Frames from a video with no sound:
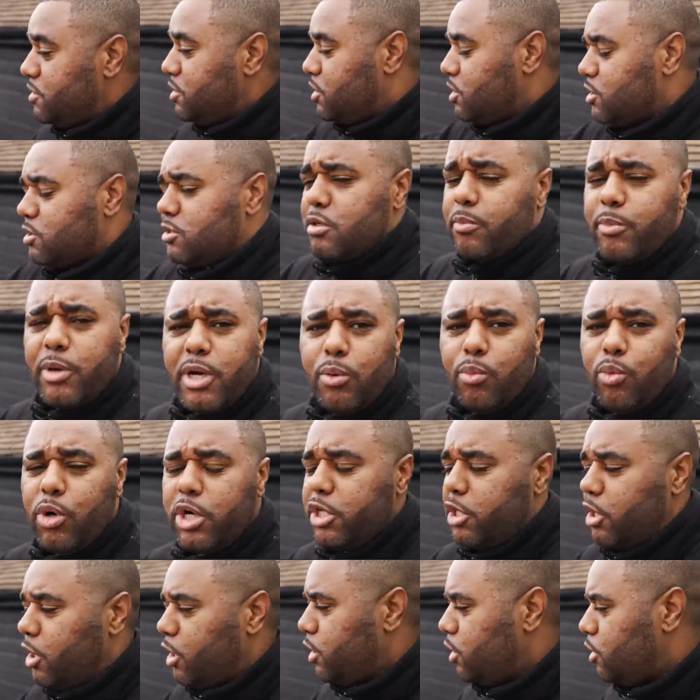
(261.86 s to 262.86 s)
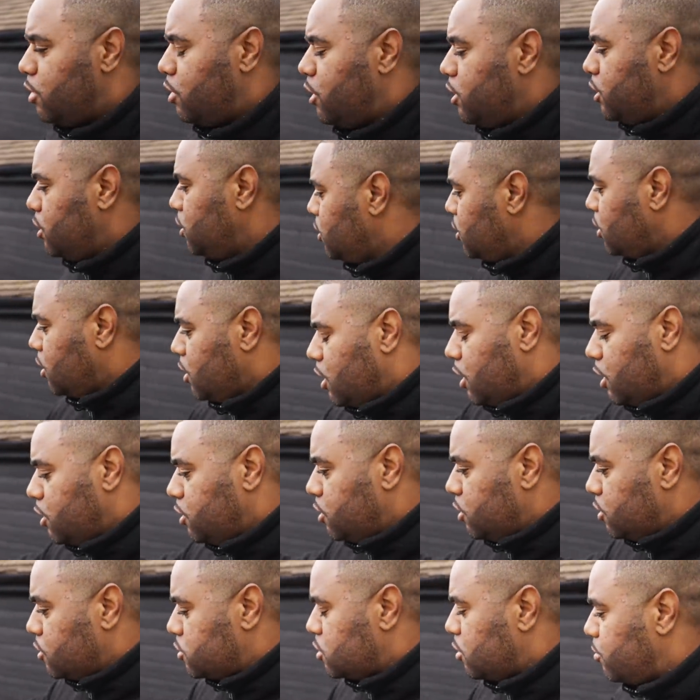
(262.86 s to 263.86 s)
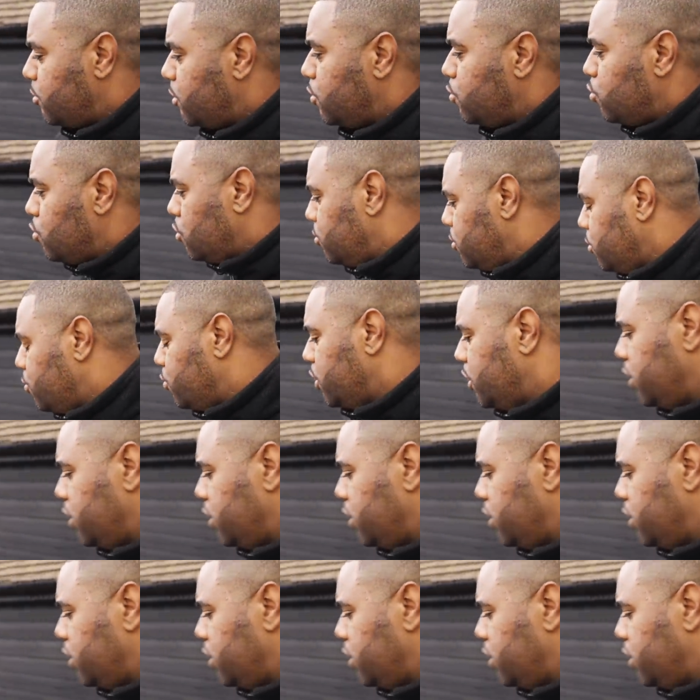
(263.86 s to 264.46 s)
Tickets are about $199 and somebody will be